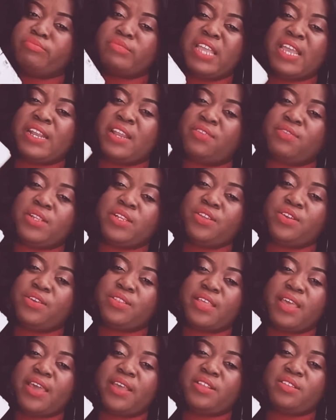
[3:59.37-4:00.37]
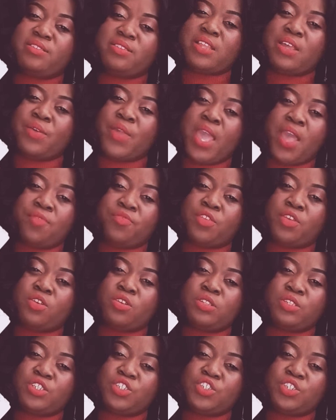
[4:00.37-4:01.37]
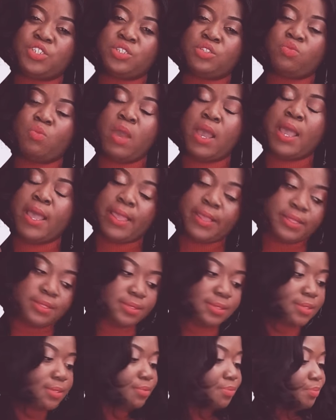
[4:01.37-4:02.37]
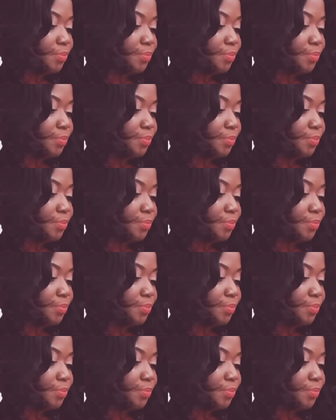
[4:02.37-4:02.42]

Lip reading: I never knew that you have to condition twice.